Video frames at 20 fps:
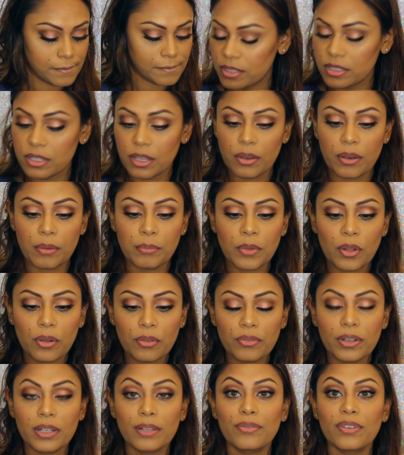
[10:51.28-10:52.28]
So I'm
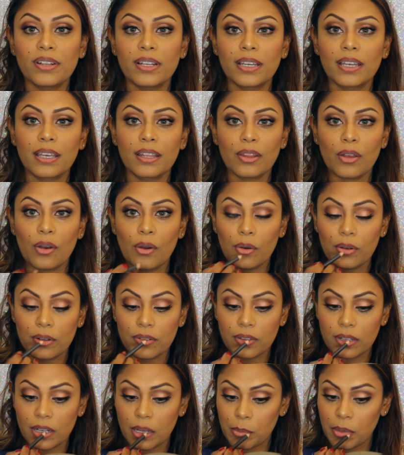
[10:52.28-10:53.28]
not really filling in the whole
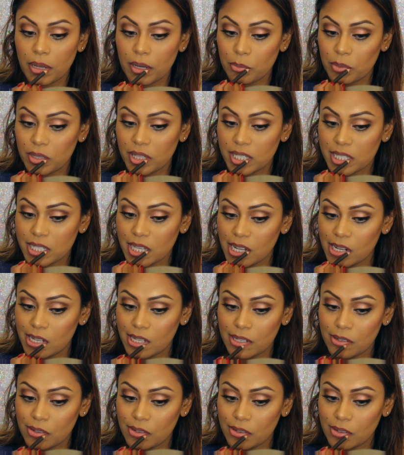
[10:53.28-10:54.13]
of the lip line with this colour.